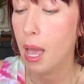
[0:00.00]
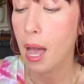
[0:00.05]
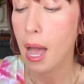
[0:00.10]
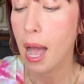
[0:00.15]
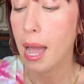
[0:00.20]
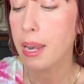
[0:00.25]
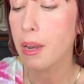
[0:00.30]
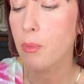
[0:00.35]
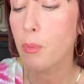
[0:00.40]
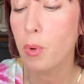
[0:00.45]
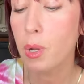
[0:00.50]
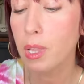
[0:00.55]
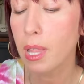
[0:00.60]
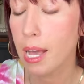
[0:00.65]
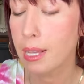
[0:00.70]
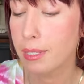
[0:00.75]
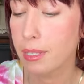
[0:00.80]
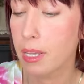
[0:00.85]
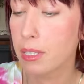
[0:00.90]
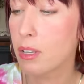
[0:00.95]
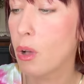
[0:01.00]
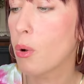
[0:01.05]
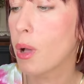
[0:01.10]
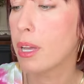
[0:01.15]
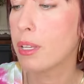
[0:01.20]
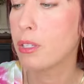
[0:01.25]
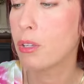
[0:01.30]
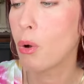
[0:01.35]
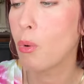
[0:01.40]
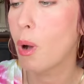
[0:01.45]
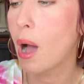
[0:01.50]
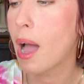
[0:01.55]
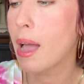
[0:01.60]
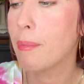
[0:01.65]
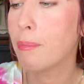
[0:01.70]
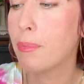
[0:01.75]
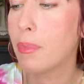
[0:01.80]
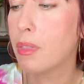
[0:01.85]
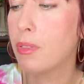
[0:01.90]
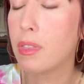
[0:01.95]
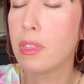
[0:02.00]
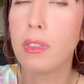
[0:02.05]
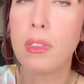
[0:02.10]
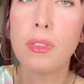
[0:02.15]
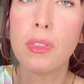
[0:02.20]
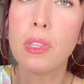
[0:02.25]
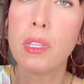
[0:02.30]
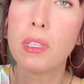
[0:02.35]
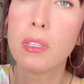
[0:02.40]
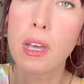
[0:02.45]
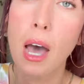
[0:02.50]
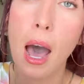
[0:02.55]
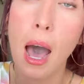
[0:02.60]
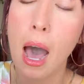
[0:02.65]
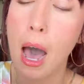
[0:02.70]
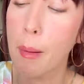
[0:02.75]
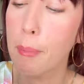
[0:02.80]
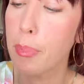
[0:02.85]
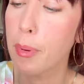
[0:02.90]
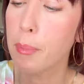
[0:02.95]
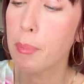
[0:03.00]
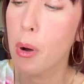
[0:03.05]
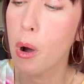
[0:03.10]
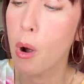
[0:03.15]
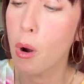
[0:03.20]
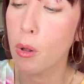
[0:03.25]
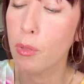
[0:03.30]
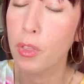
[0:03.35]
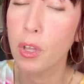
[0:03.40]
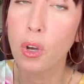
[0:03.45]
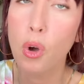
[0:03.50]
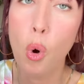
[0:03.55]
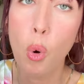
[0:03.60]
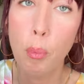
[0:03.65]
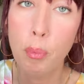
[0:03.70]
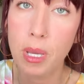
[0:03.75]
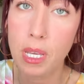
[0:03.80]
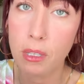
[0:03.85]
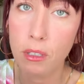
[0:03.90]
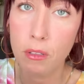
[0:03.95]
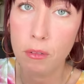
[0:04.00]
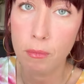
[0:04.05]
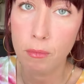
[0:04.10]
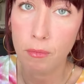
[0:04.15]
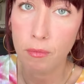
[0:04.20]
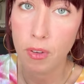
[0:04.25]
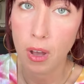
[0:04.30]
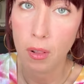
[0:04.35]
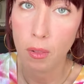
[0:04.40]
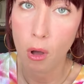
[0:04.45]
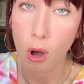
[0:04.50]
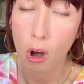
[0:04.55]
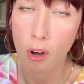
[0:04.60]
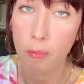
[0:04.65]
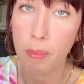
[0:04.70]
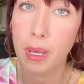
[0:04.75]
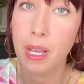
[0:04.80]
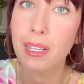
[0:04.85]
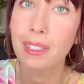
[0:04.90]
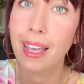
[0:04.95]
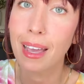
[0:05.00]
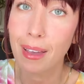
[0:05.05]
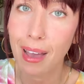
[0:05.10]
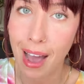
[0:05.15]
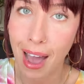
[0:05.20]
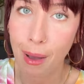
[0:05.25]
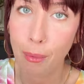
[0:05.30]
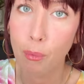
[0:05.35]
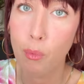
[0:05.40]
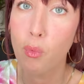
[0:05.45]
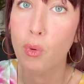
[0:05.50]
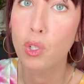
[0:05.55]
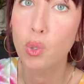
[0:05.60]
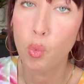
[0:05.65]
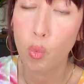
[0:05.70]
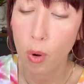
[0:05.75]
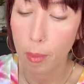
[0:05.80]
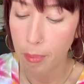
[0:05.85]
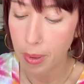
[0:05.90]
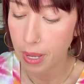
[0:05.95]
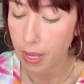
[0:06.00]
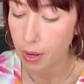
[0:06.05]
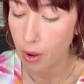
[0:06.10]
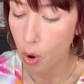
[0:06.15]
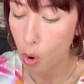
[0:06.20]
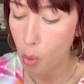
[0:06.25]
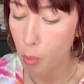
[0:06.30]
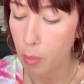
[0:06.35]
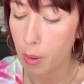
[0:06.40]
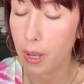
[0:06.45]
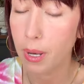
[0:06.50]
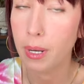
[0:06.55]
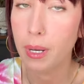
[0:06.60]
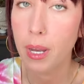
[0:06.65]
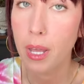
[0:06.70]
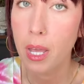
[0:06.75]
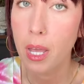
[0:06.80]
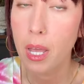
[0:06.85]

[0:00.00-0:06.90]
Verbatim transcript: I didn't realize this. Okay, so I, the top part, the gold piece fell off because I, I was ripping it open.